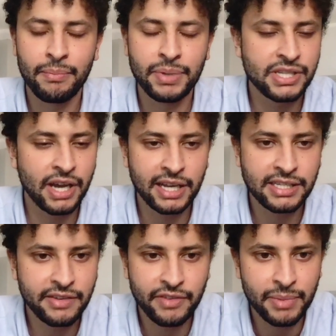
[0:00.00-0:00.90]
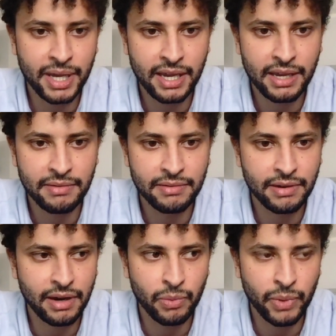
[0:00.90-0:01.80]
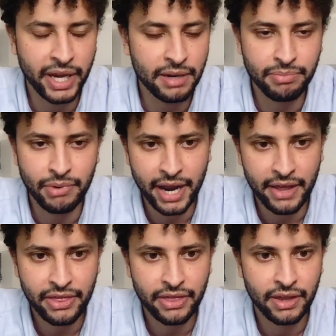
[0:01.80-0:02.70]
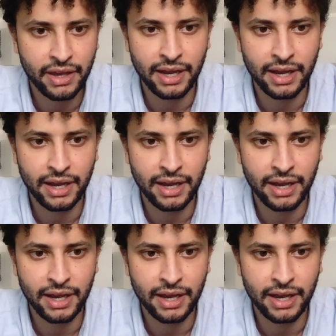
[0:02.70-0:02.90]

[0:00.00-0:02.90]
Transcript: Besides giving me weird breath